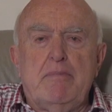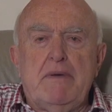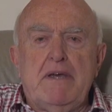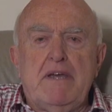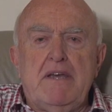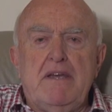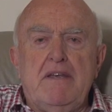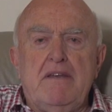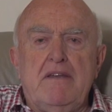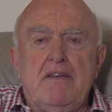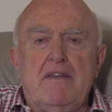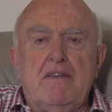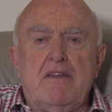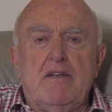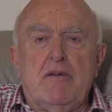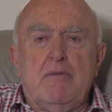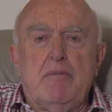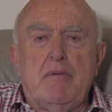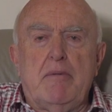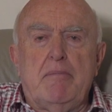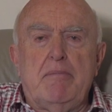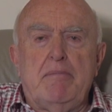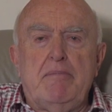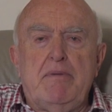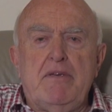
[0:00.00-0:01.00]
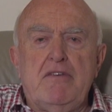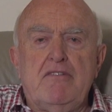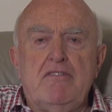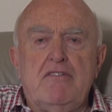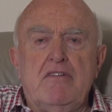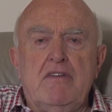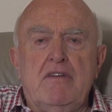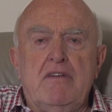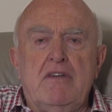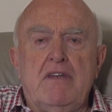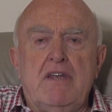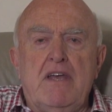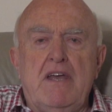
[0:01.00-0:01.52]
speed that a
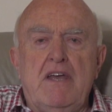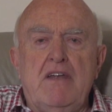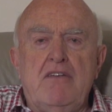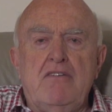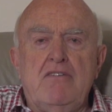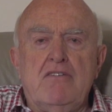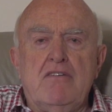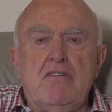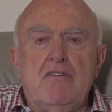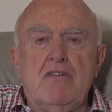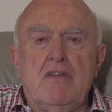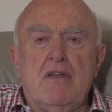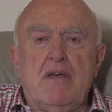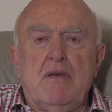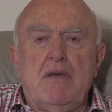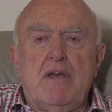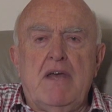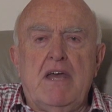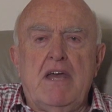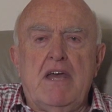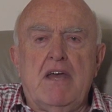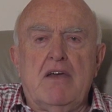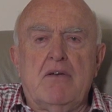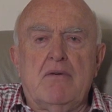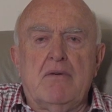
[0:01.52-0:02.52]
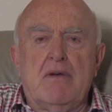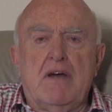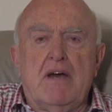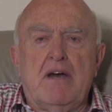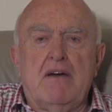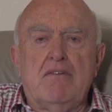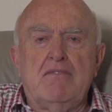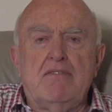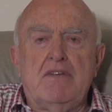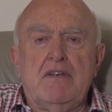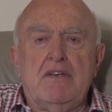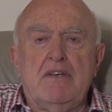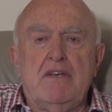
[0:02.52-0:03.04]
piston-engined
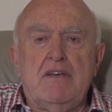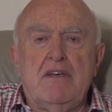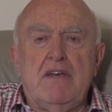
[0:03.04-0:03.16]
aircraft